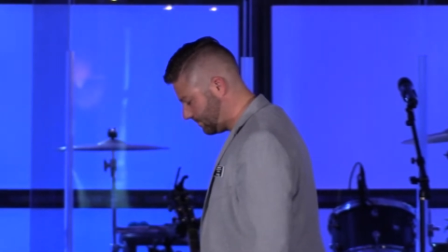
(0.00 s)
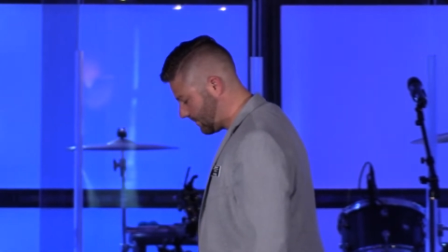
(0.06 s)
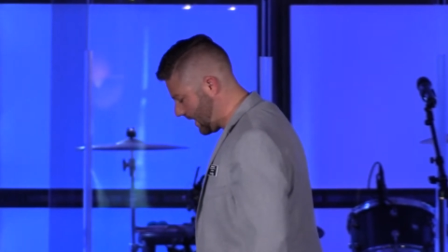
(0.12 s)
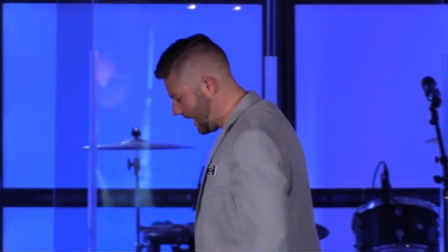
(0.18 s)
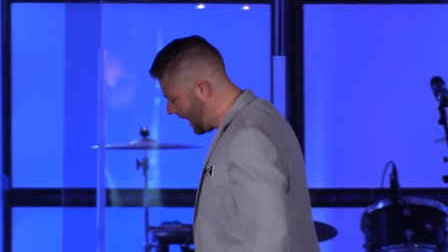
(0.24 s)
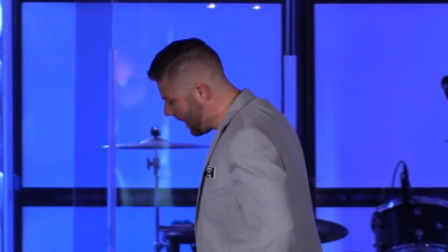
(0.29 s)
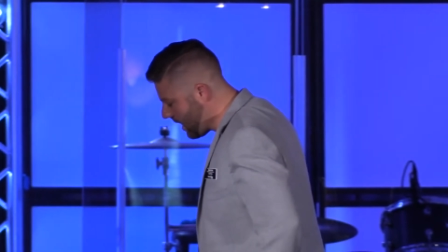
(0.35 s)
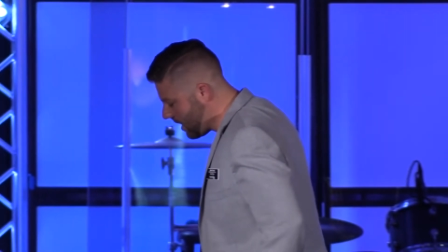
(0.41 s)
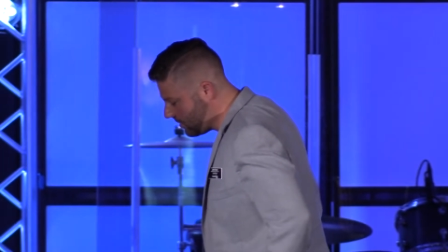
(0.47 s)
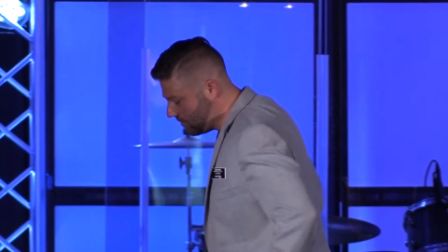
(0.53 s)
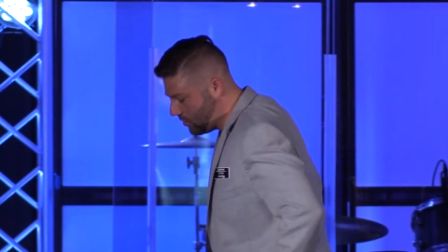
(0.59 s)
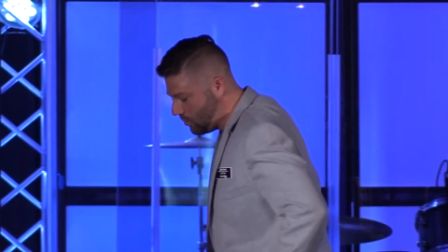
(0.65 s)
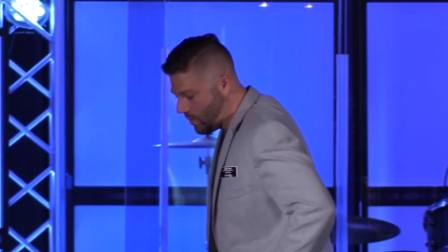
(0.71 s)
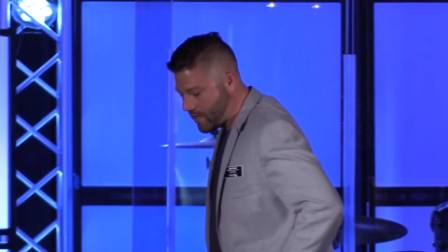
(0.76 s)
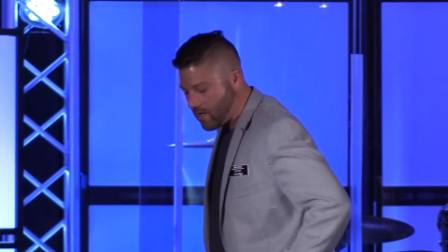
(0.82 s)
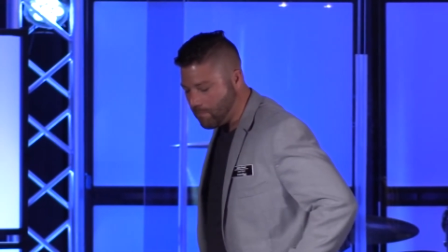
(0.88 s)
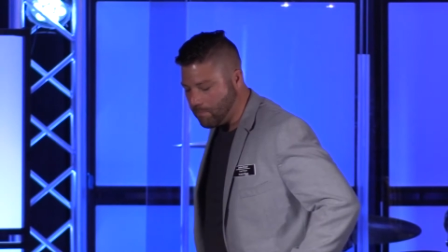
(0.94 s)
Now, I don't know
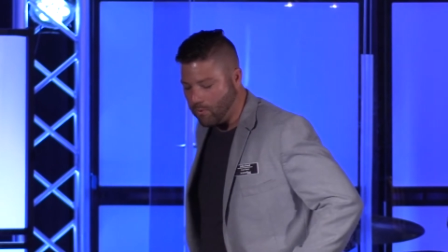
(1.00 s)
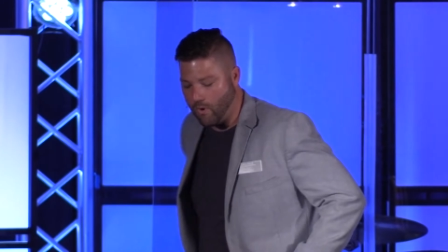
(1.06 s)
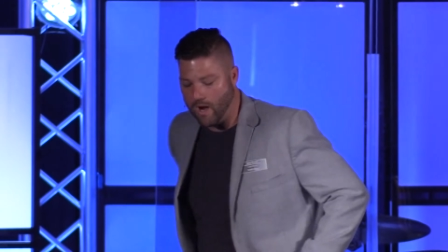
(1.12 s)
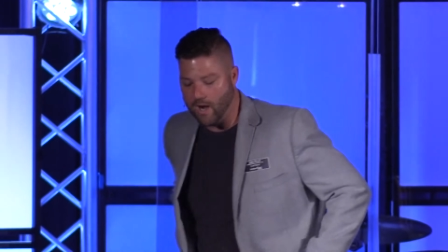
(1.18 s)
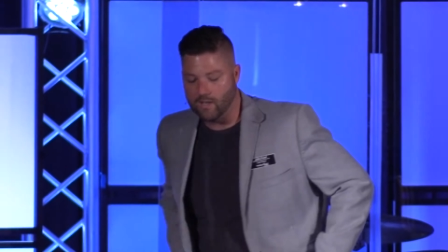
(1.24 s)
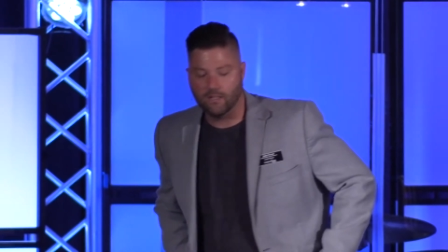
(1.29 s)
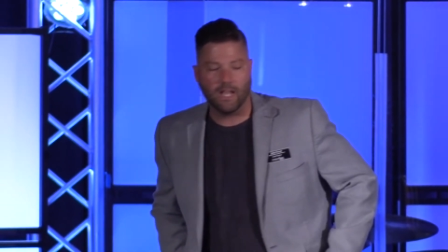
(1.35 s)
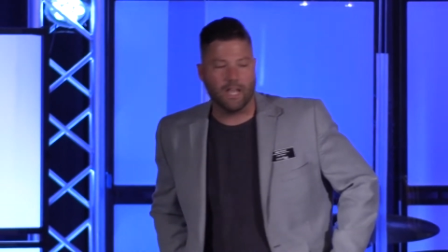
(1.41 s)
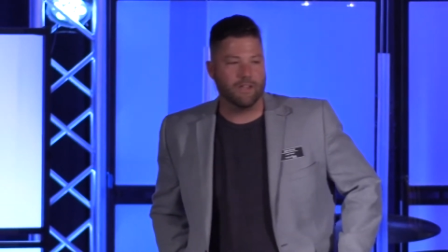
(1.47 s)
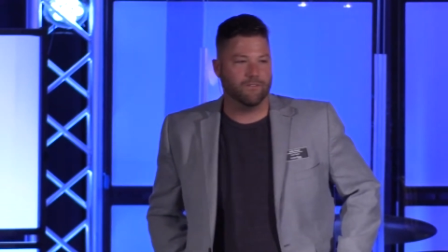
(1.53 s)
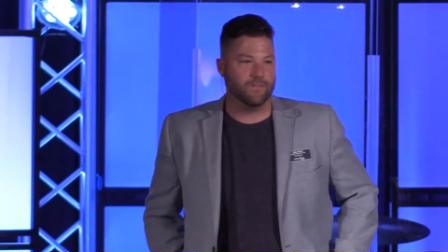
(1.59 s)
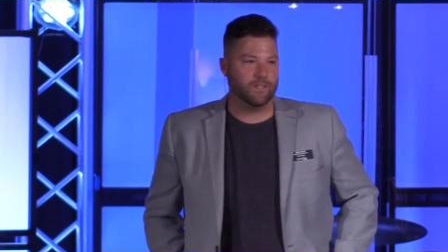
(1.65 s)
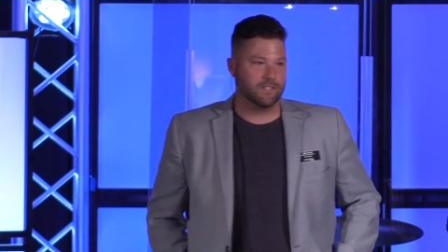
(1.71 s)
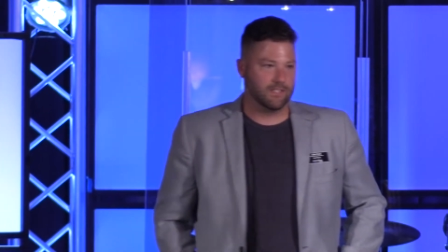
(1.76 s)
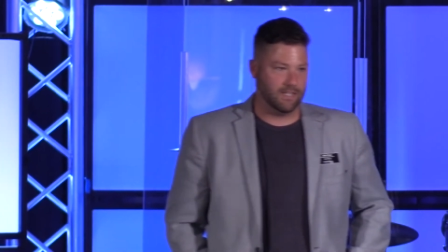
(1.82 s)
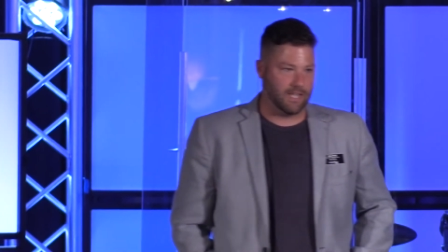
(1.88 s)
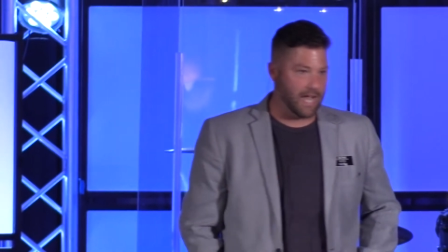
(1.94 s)
what your prayer life
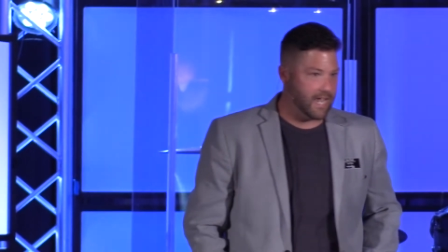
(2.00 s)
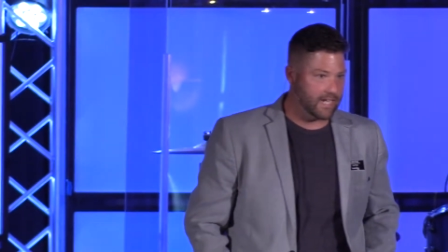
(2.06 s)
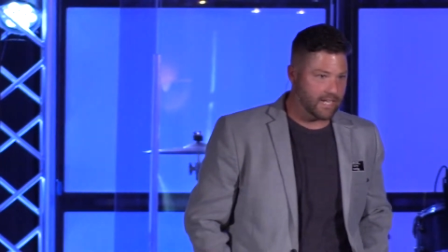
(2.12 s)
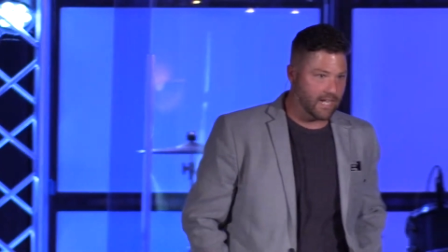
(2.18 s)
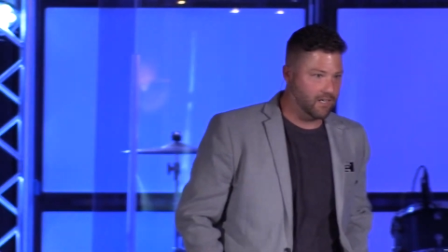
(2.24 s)
is like.